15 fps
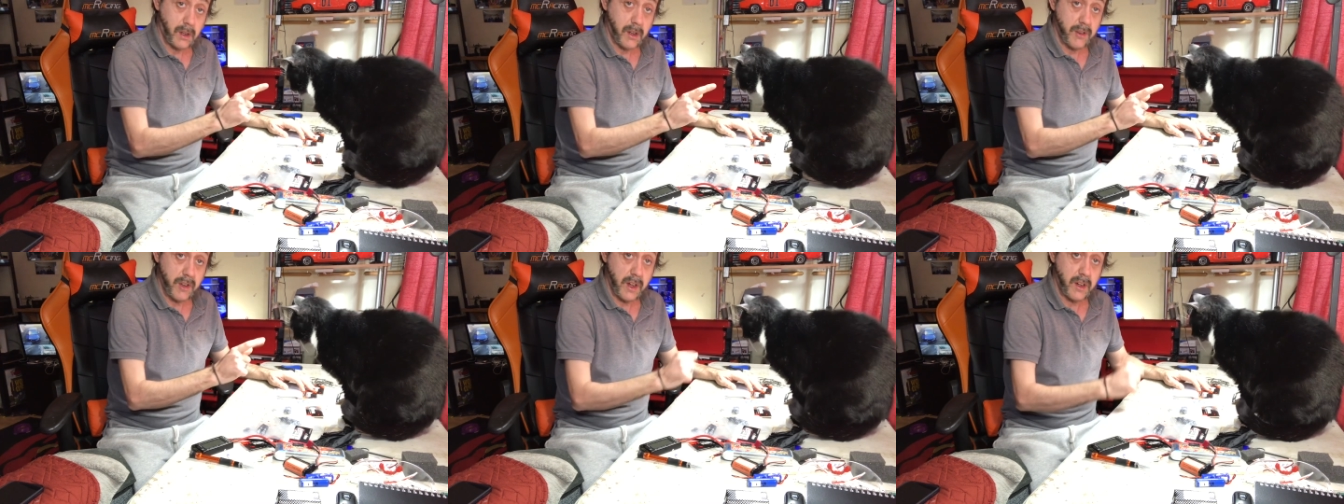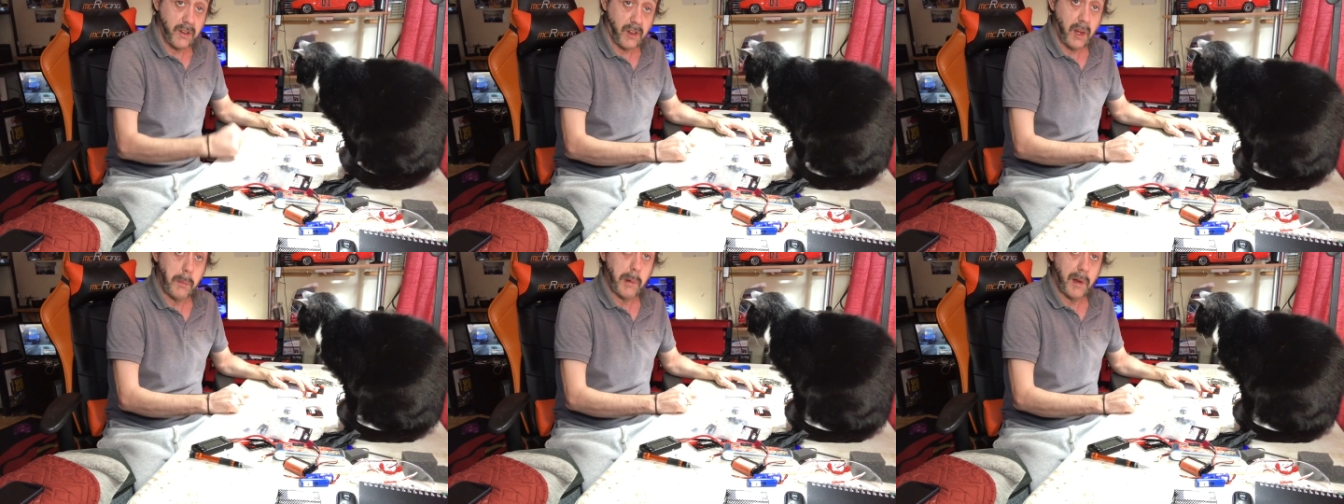I said, he's
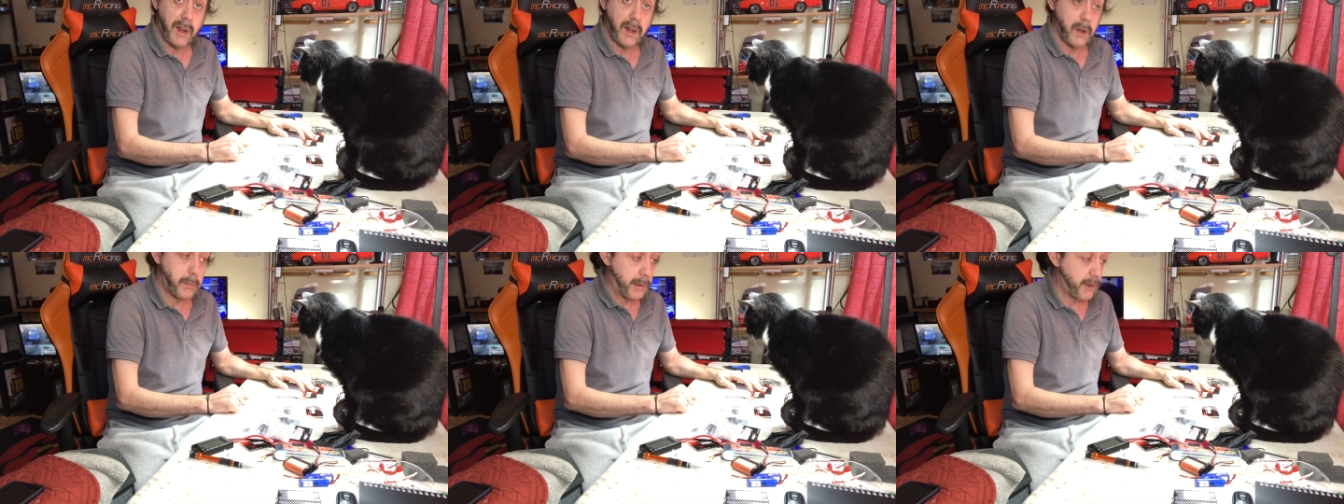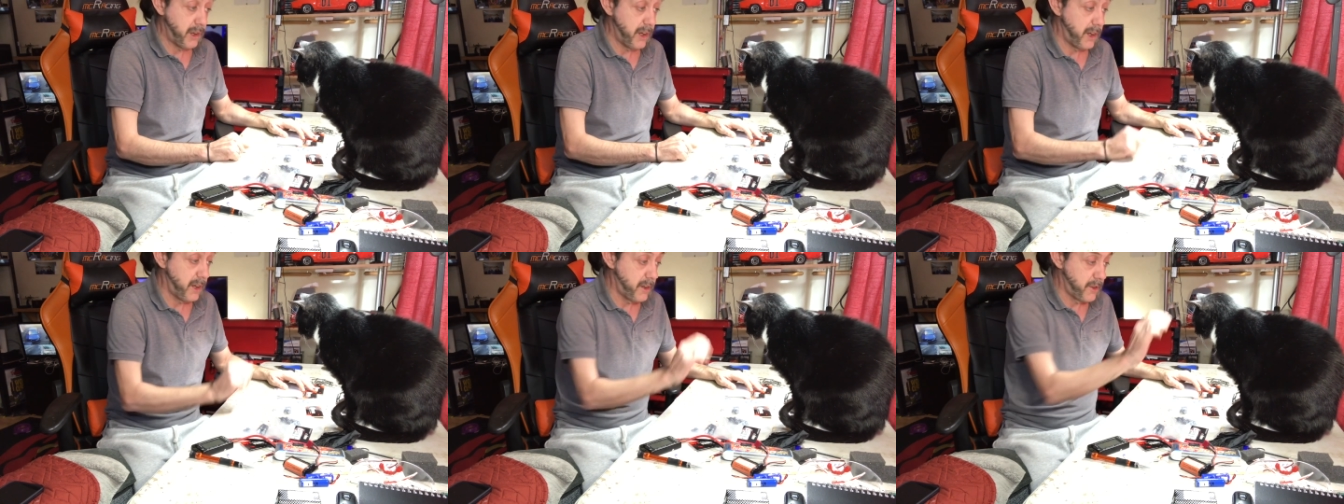keeping an eye on
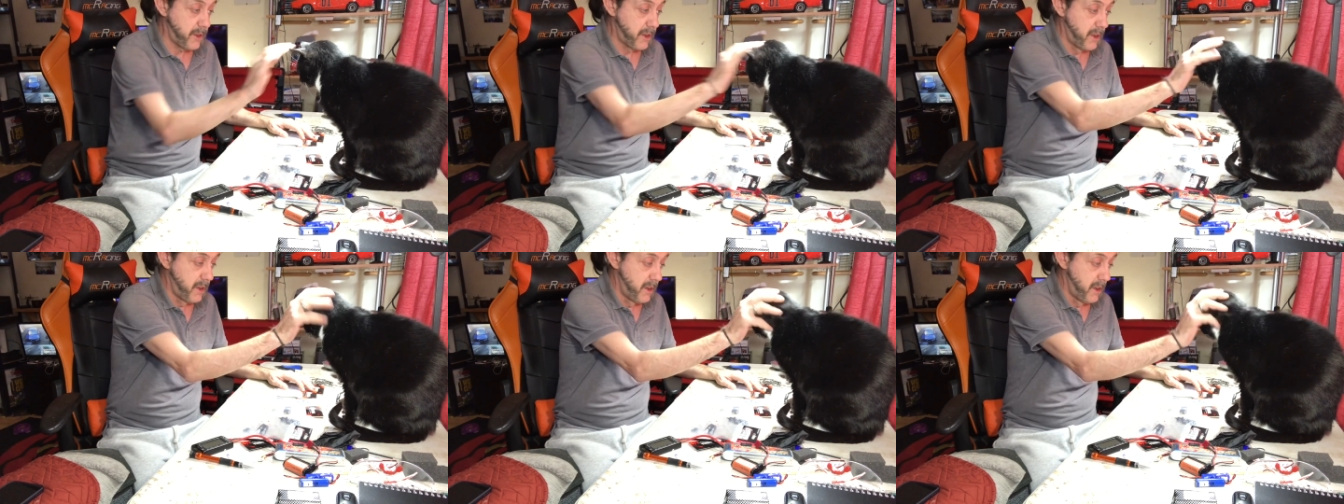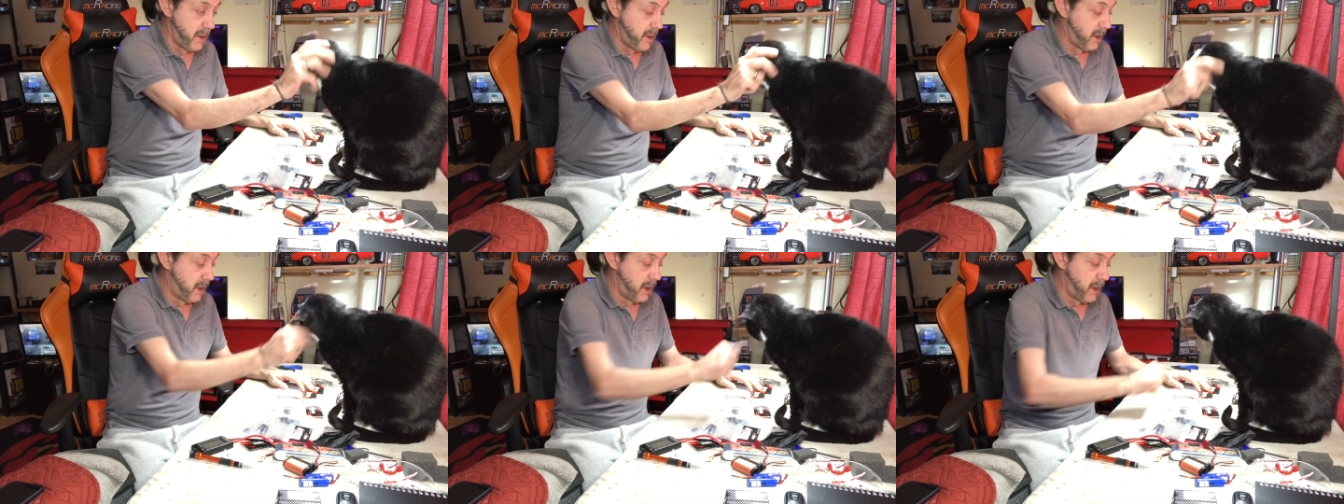proceedings.
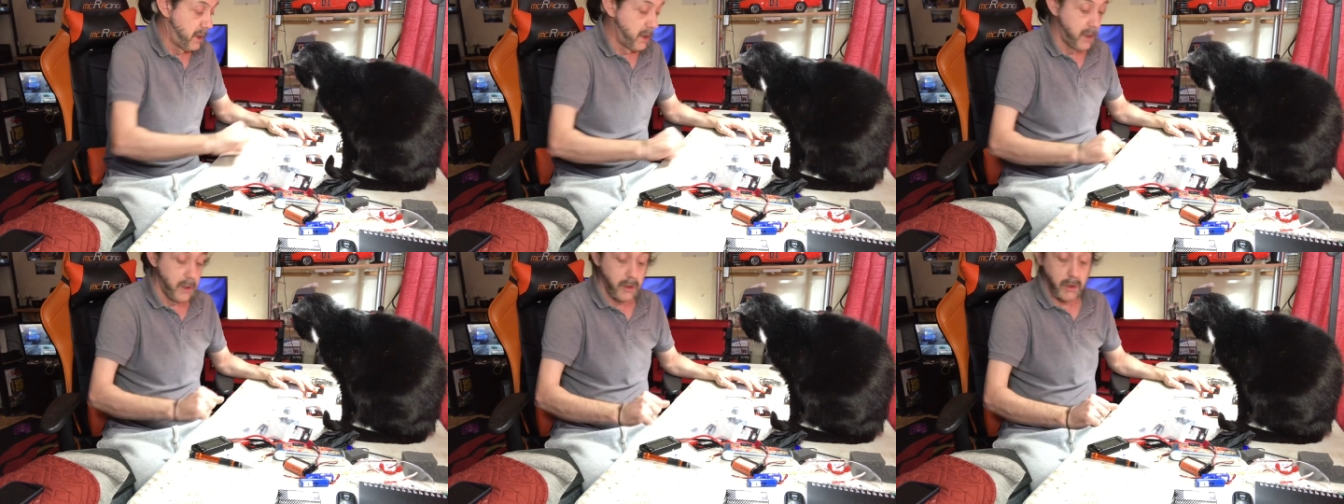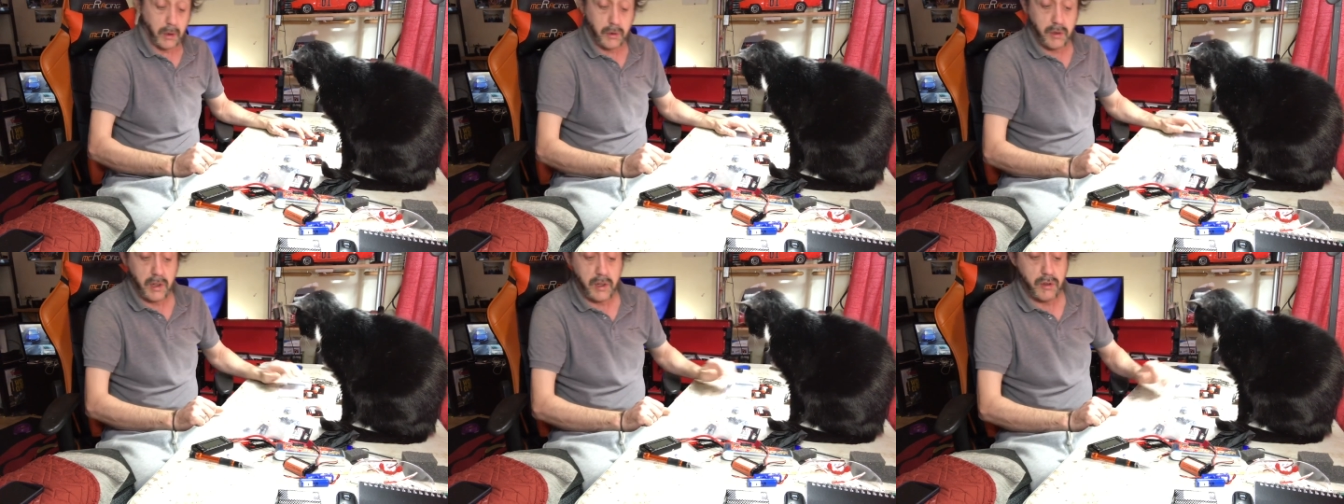So I'll
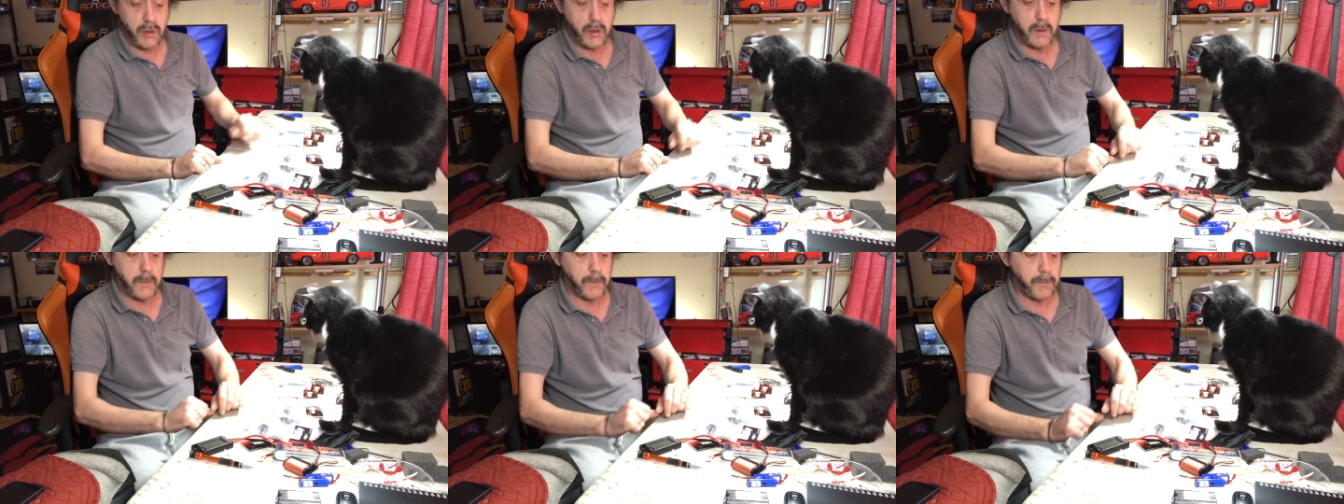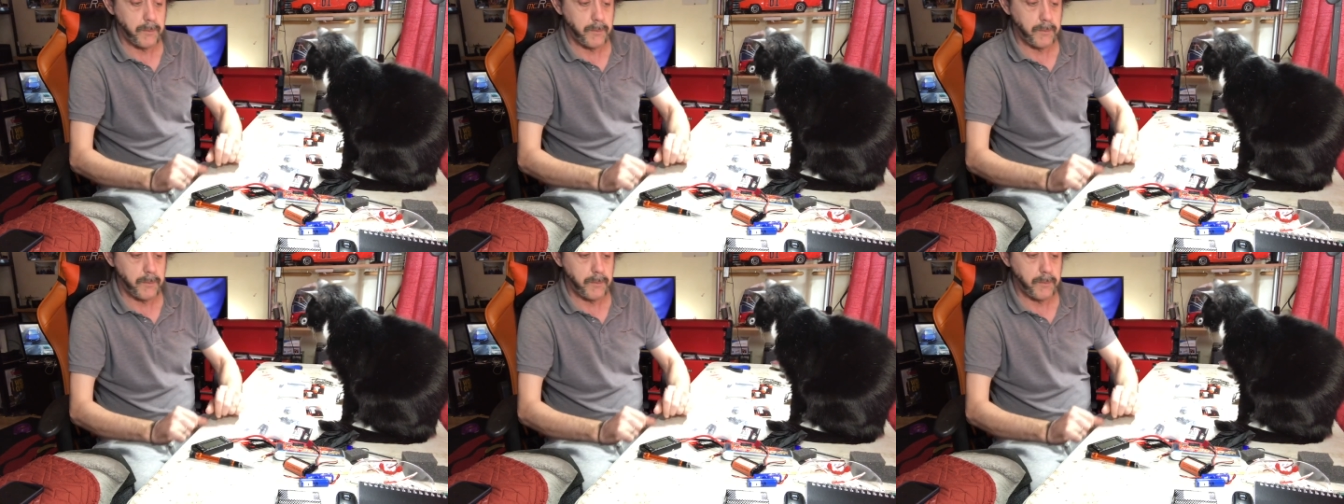see you soon.